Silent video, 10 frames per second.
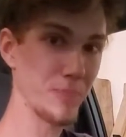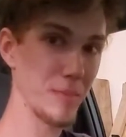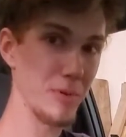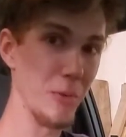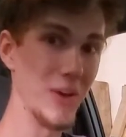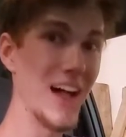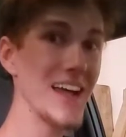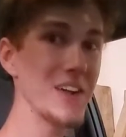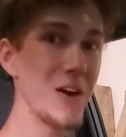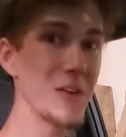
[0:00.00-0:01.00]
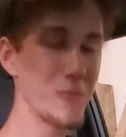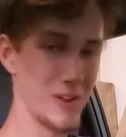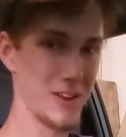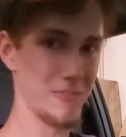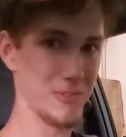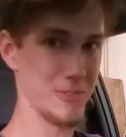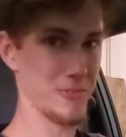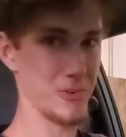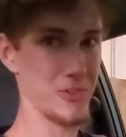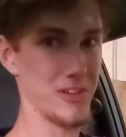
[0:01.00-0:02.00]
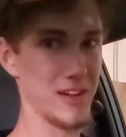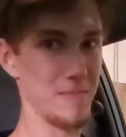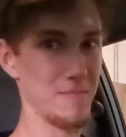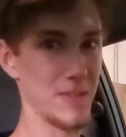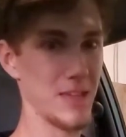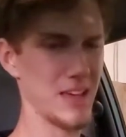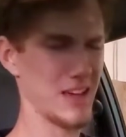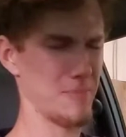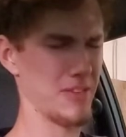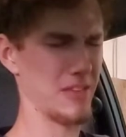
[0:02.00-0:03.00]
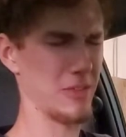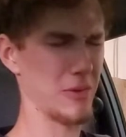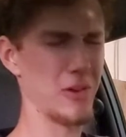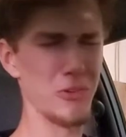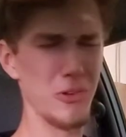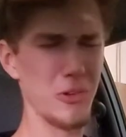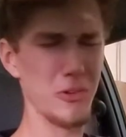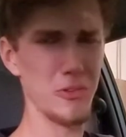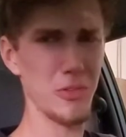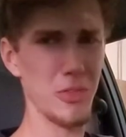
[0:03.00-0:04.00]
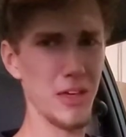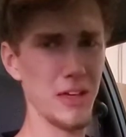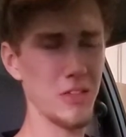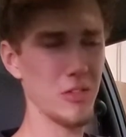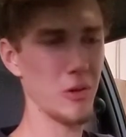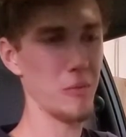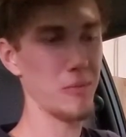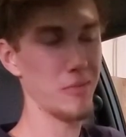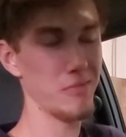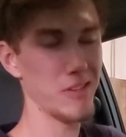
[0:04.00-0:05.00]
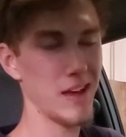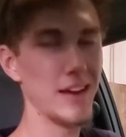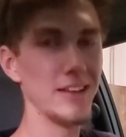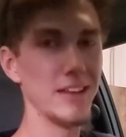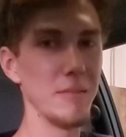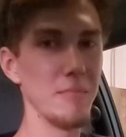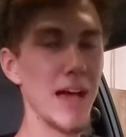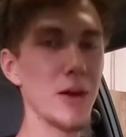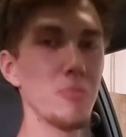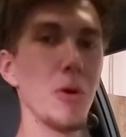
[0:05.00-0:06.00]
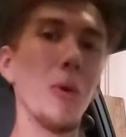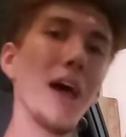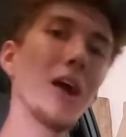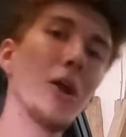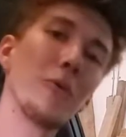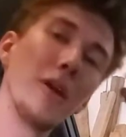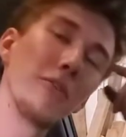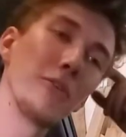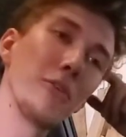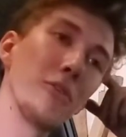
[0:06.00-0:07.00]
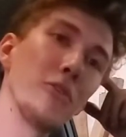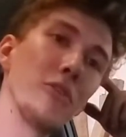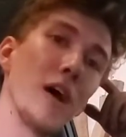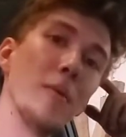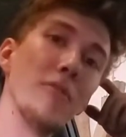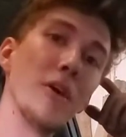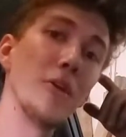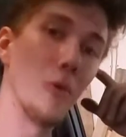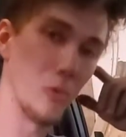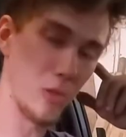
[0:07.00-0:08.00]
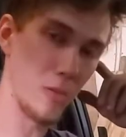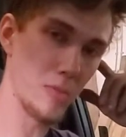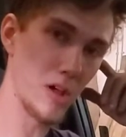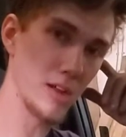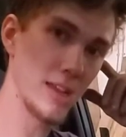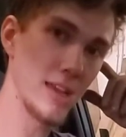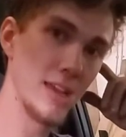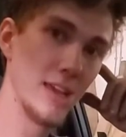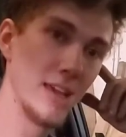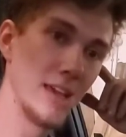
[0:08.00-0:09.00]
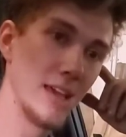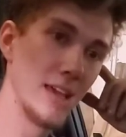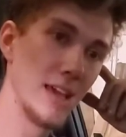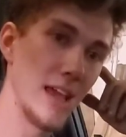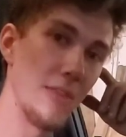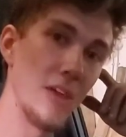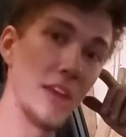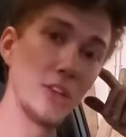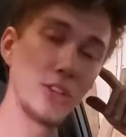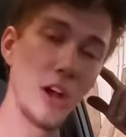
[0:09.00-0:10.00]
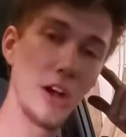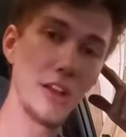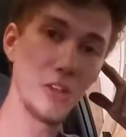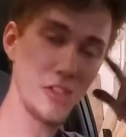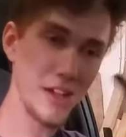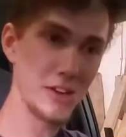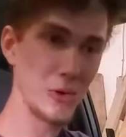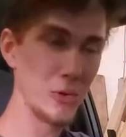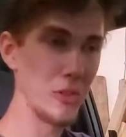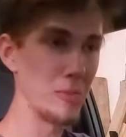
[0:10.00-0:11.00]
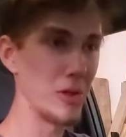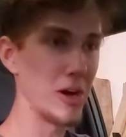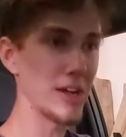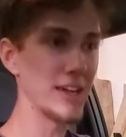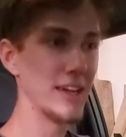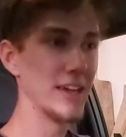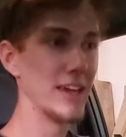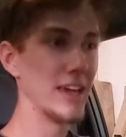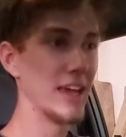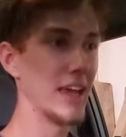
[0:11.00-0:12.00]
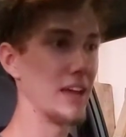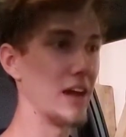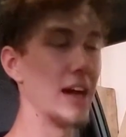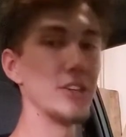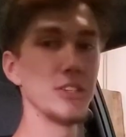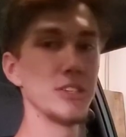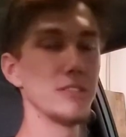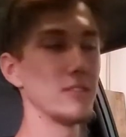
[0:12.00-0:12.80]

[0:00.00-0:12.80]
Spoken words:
but when I got it running for the first time, I paid like $300 for the thing. So kind of didn't matter, but when I got it running for the first time, I found a hole in the block. And then it shot a second hole in the block, and I just